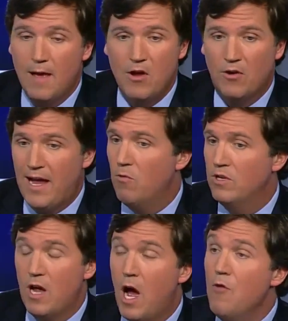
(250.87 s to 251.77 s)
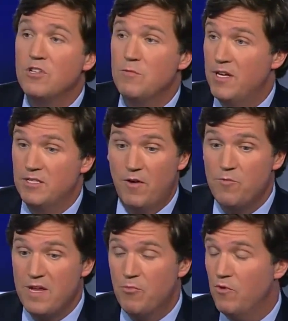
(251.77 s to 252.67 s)
And there are countless, hundreds of millions of
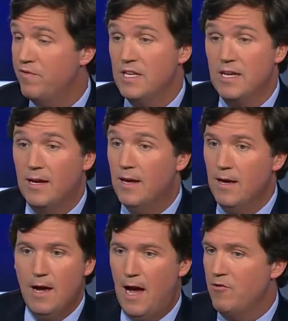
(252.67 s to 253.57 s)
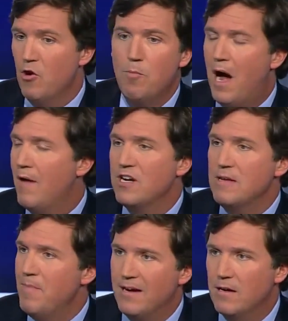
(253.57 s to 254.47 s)
other people fleeing, I don't know,
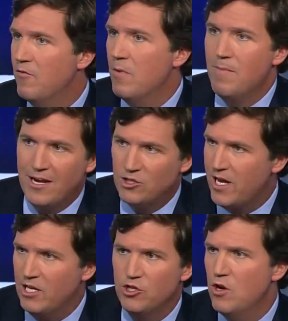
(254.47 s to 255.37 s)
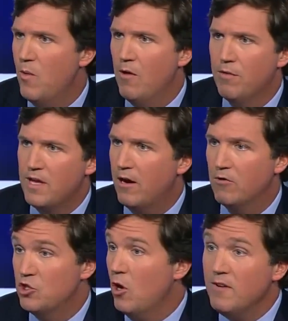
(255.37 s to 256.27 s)
poverty, bad government, bad education, no health
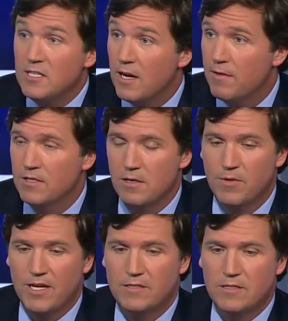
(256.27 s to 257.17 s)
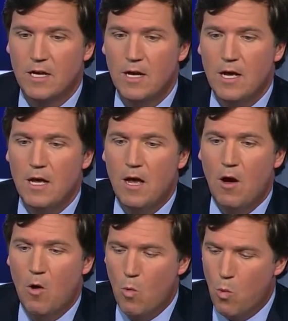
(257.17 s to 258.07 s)
care, starving to death in some cases.
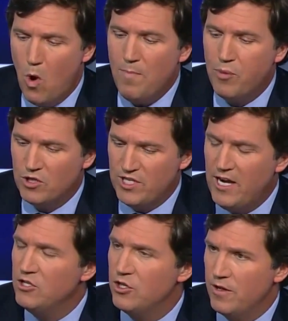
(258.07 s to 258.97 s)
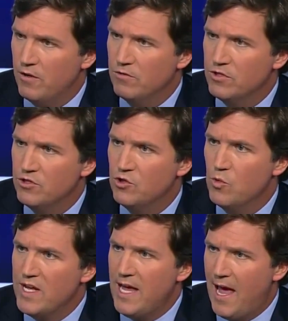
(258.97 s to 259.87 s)
What percentage of those do
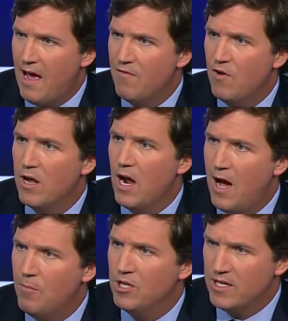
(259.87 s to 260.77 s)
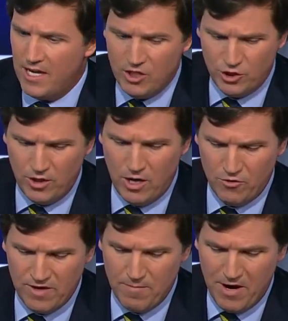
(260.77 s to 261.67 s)
we have an obligation
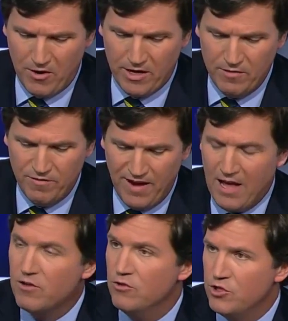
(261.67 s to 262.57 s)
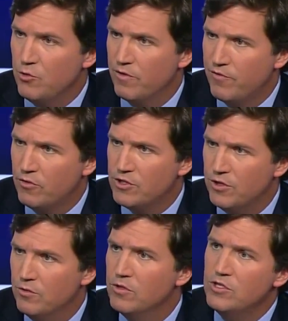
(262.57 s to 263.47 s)
under the American values you refer
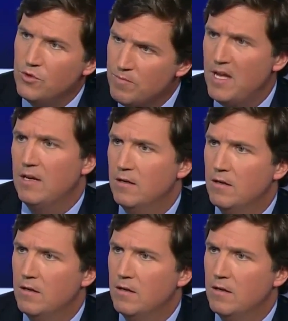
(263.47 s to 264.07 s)
to admit?